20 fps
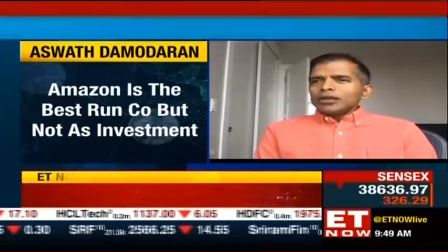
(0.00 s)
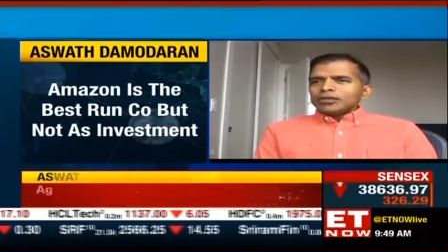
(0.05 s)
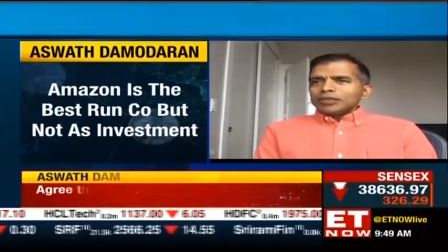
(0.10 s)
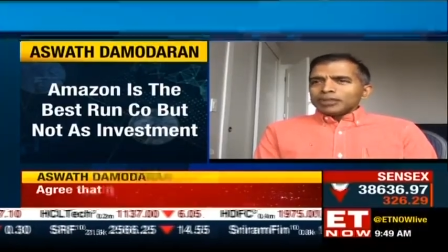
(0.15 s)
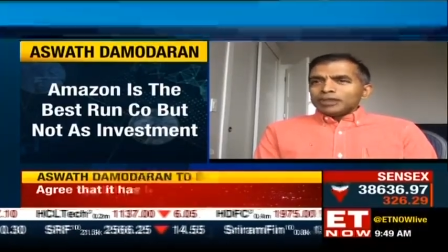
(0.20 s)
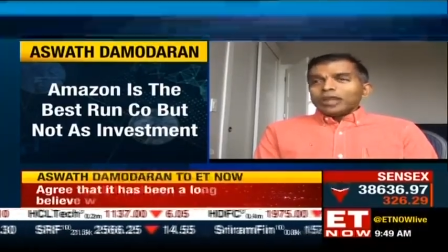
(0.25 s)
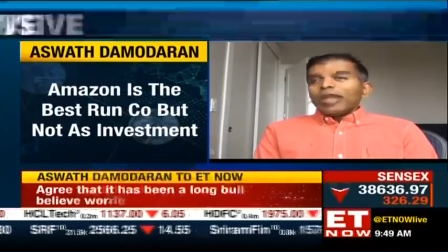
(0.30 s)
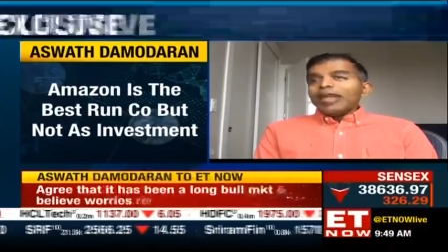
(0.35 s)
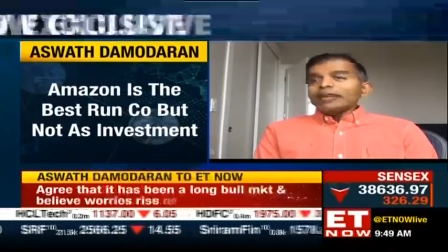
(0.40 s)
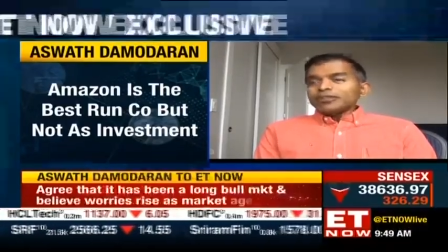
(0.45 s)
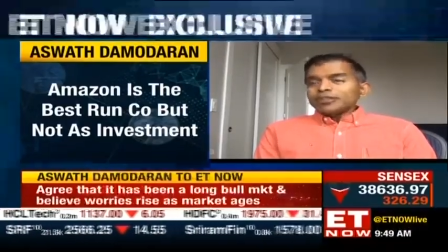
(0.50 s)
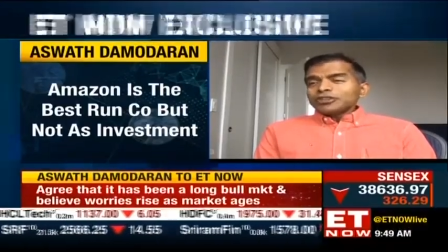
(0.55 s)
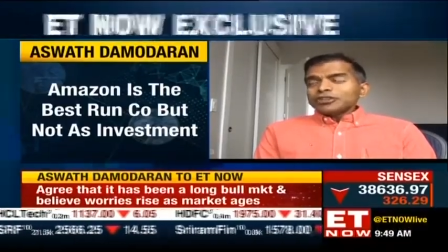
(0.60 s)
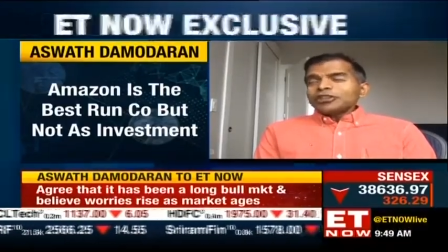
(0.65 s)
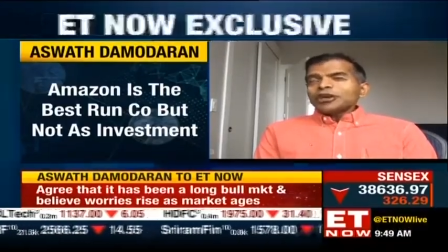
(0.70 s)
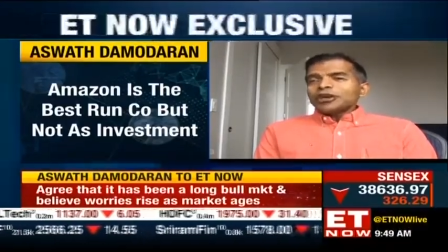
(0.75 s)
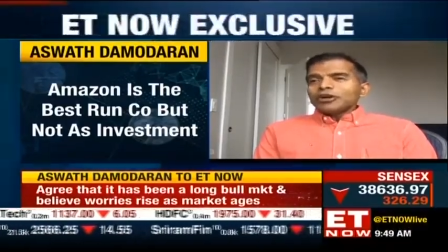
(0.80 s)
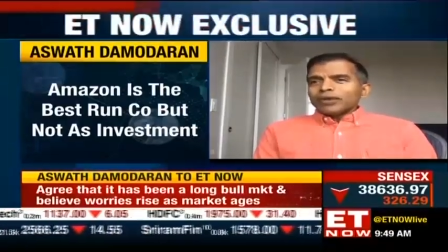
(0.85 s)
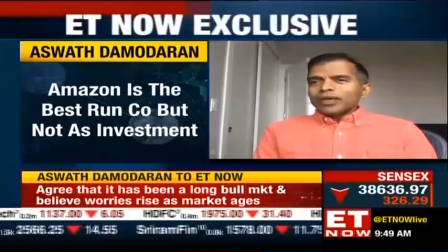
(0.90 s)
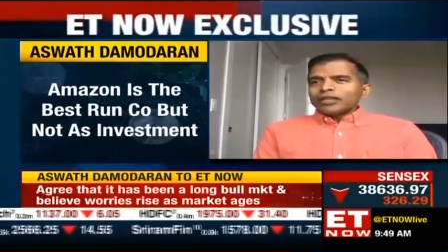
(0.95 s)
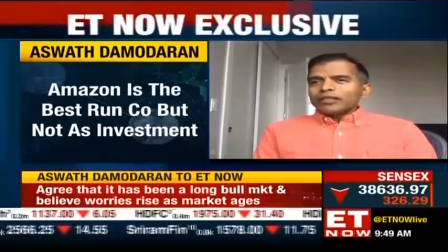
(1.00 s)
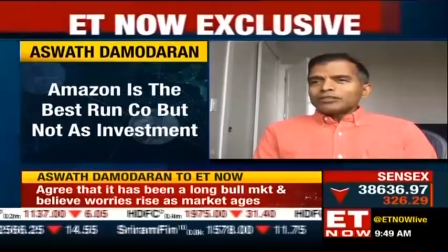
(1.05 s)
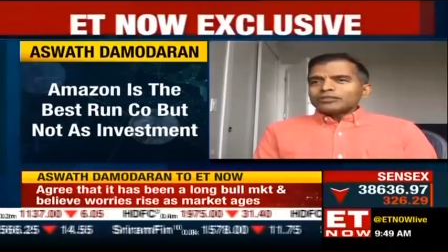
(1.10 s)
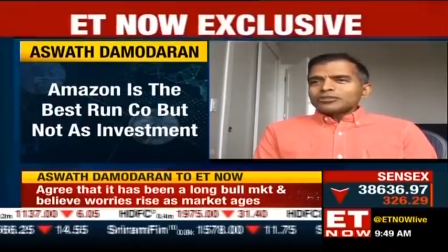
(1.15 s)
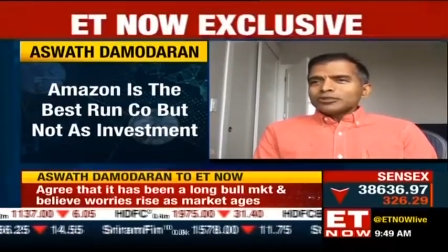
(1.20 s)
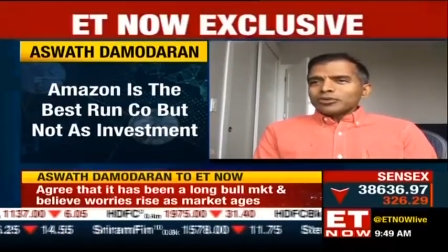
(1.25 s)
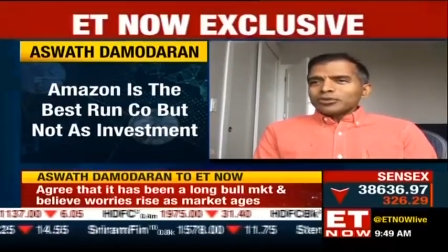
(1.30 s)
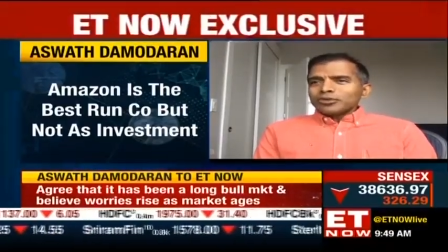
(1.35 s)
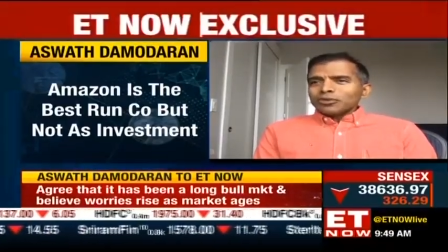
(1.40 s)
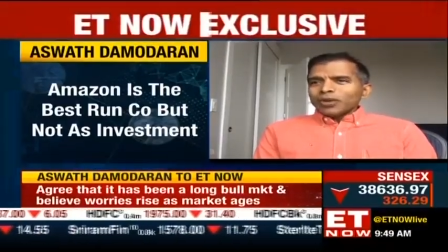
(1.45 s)
The danger, though,
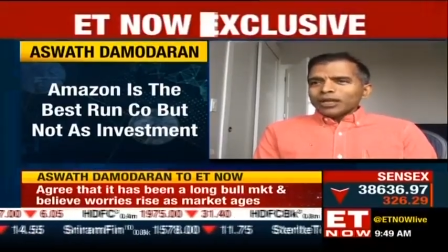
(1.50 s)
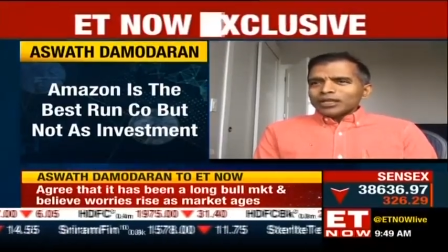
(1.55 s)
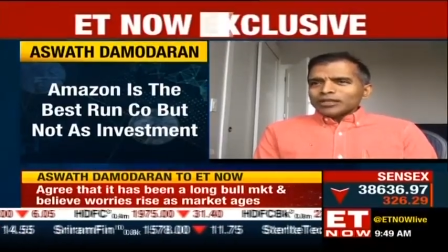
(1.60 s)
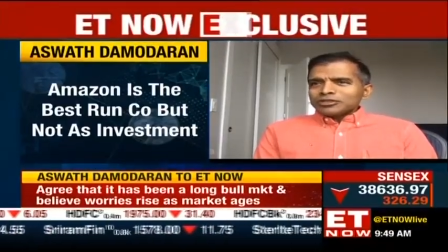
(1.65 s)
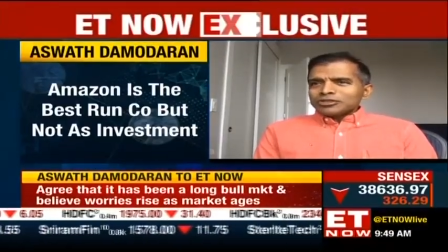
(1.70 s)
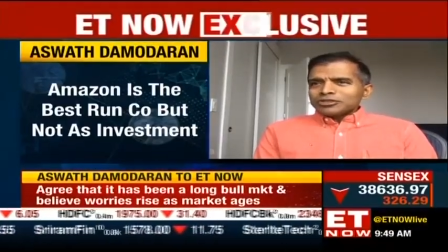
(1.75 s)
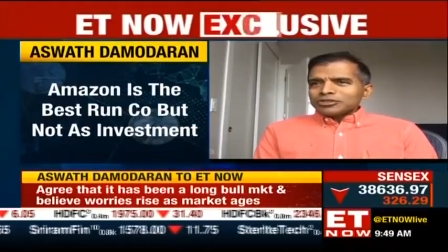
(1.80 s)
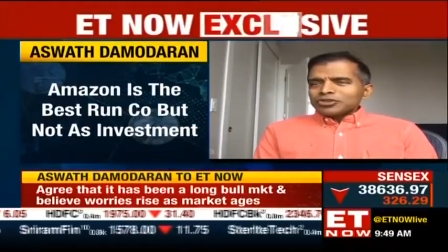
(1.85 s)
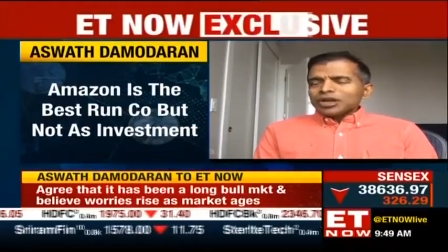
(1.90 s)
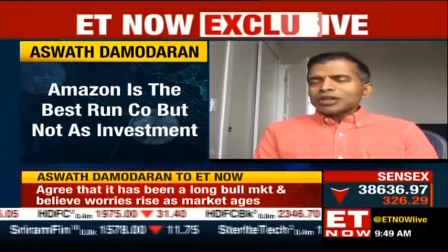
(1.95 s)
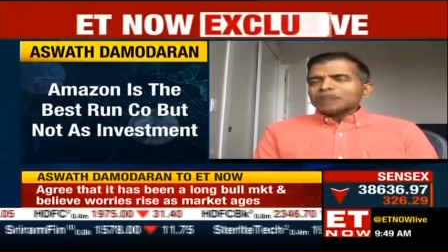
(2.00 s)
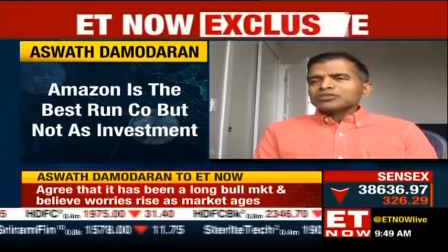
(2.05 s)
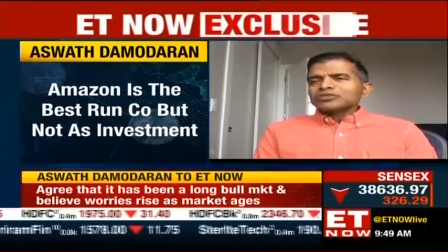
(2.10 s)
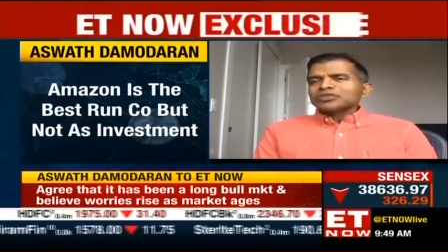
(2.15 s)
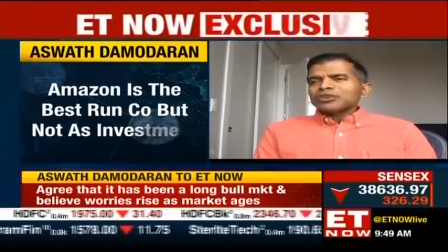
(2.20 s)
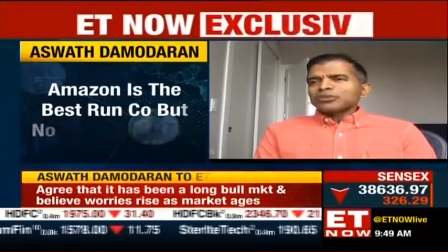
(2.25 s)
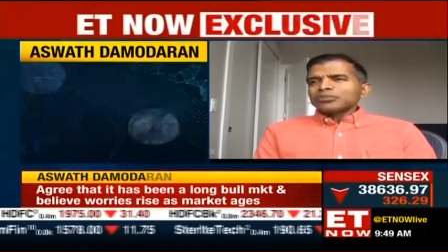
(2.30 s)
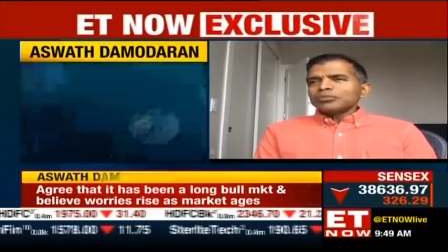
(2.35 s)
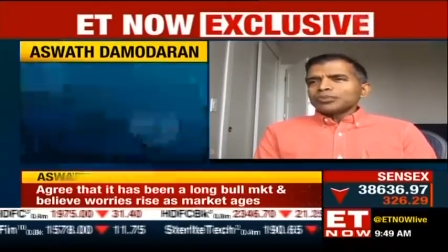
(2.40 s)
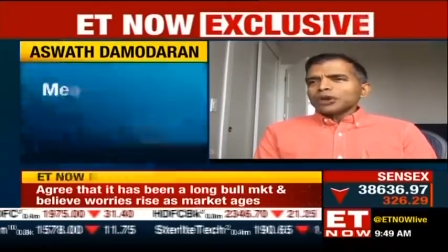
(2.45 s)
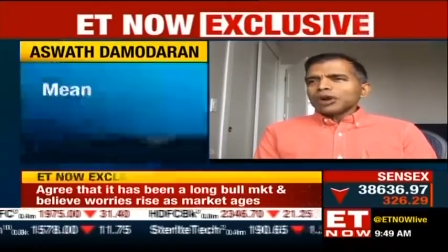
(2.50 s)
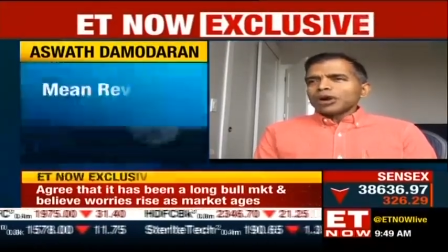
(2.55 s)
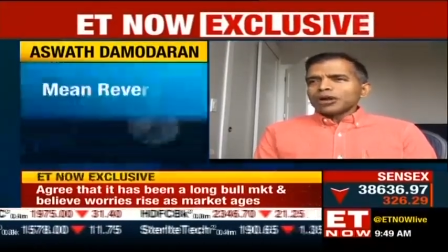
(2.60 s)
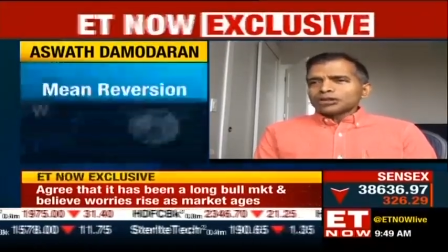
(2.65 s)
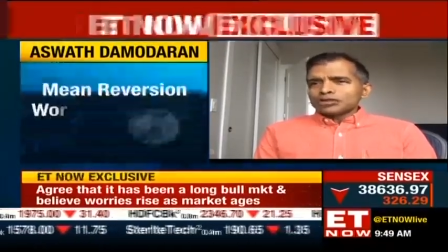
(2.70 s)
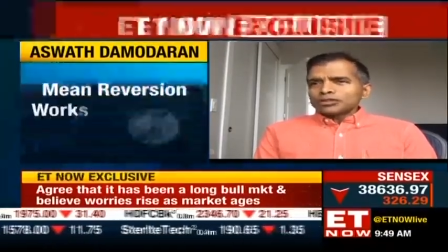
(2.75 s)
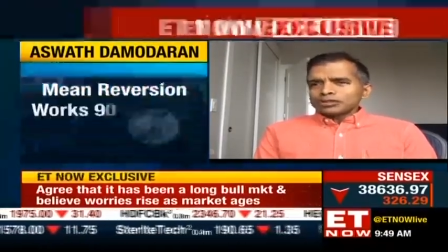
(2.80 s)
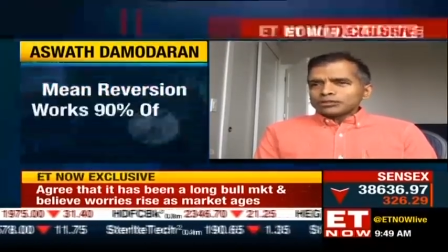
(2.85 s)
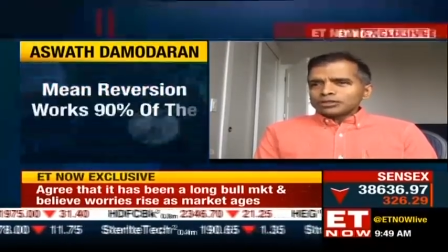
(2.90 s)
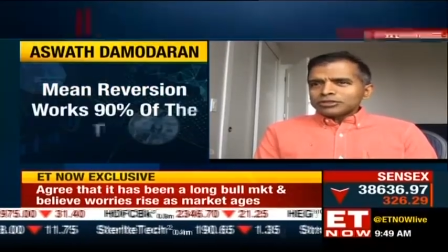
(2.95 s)
is when structural
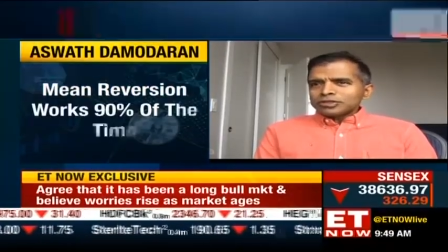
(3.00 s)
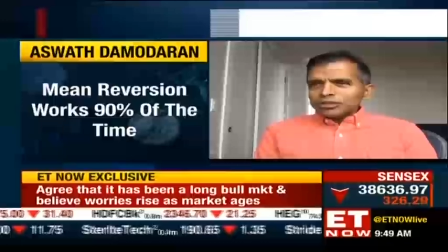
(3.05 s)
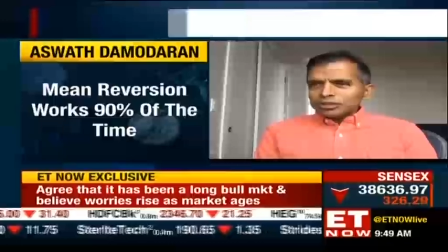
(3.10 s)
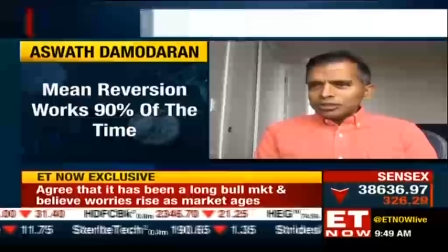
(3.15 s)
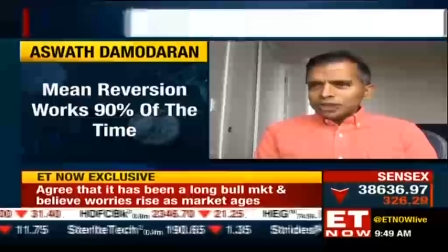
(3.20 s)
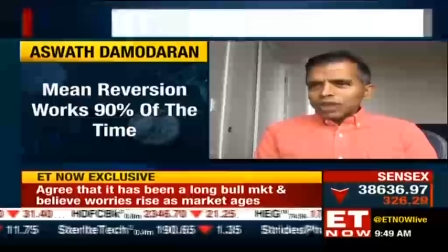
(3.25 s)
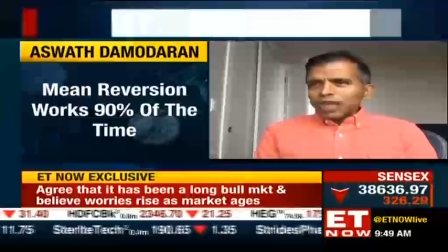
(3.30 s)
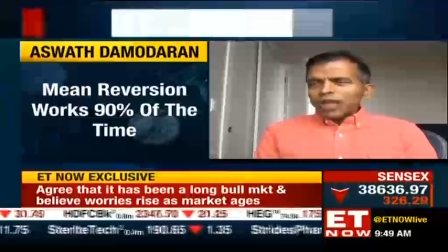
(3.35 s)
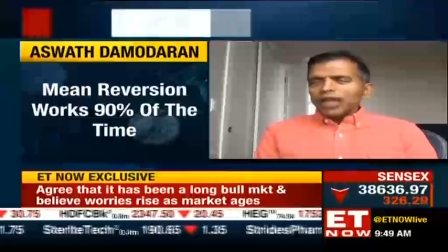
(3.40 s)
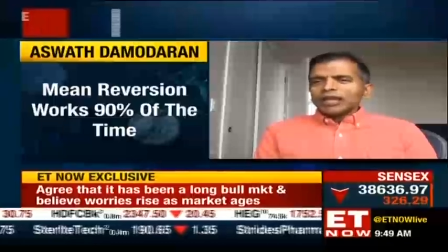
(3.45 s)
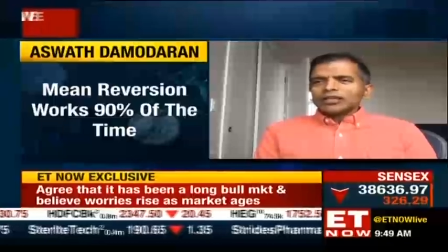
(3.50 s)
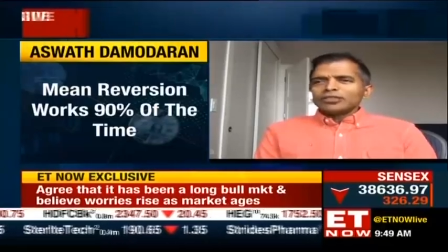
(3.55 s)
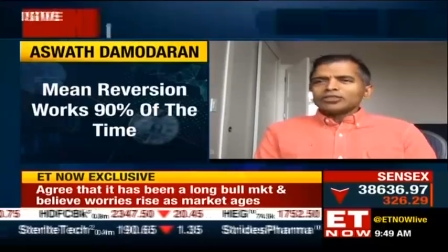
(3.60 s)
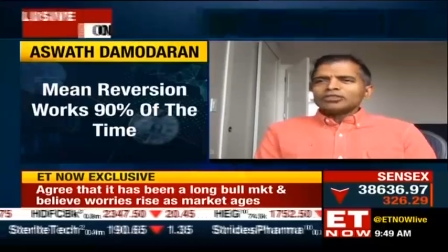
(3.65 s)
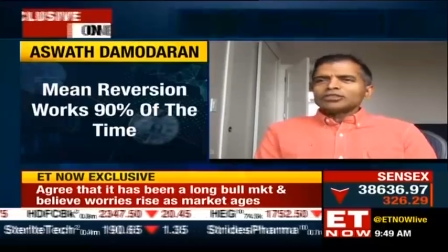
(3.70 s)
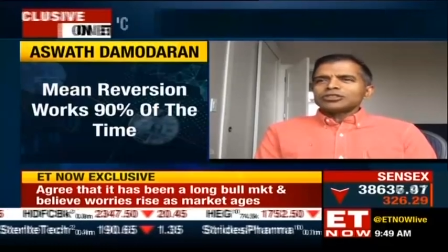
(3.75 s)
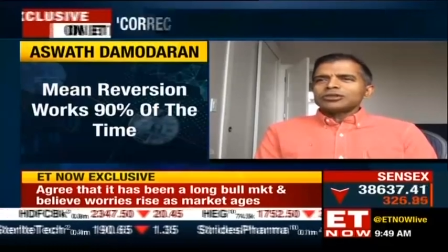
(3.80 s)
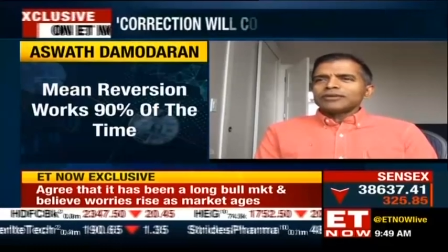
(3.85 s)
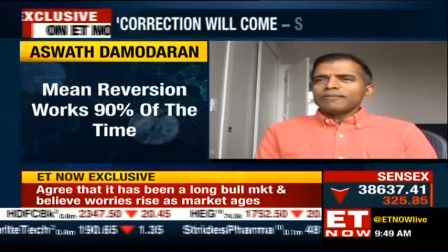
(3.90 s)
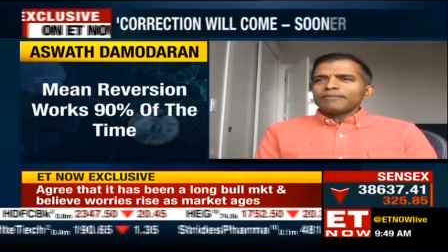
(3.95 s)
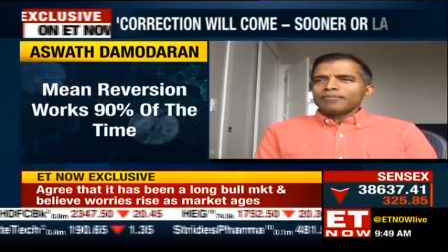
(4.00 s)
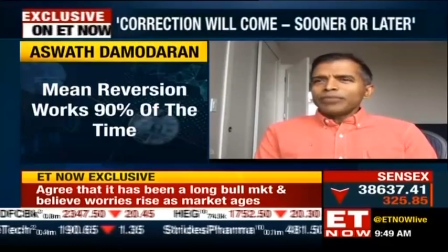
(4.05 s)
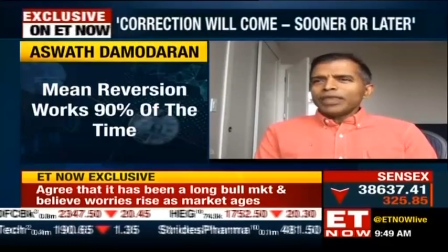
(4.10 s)
models change,